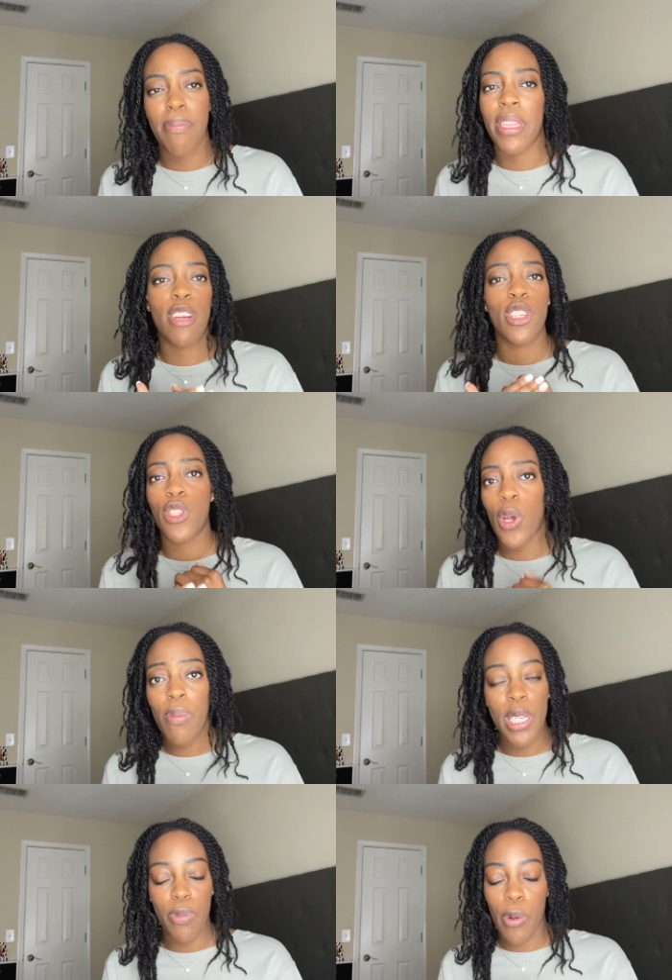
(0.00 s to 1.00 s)
but there's so
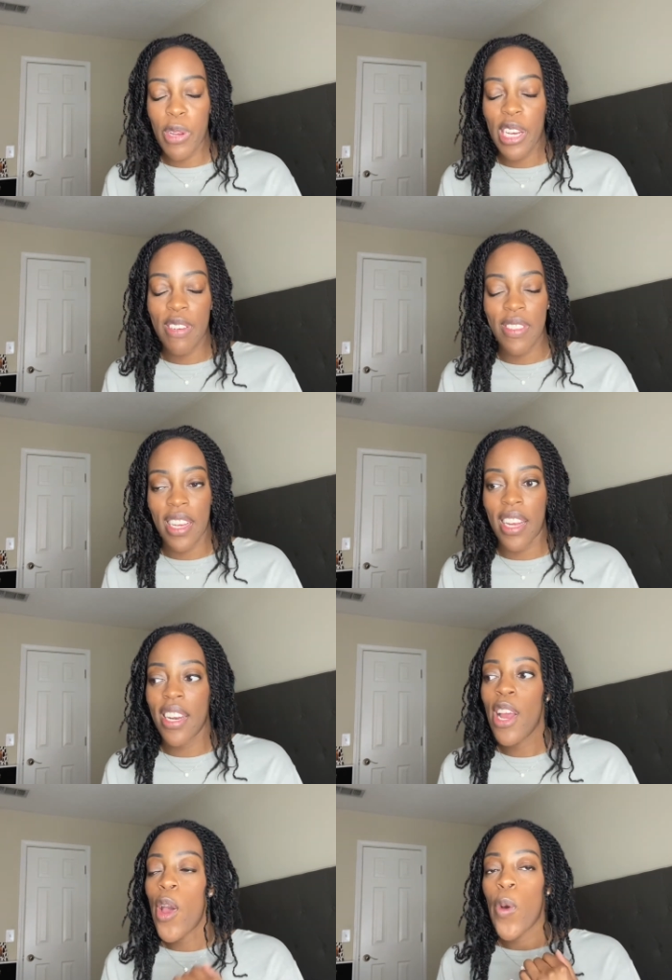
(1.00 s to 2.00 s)
much more we could have done
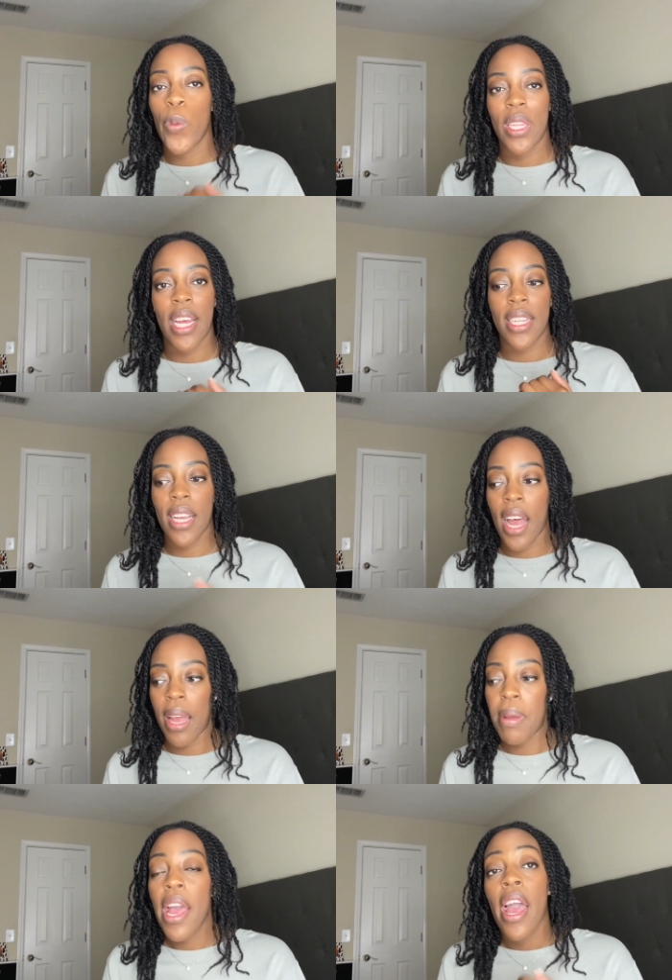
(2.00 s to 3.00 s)
with that time.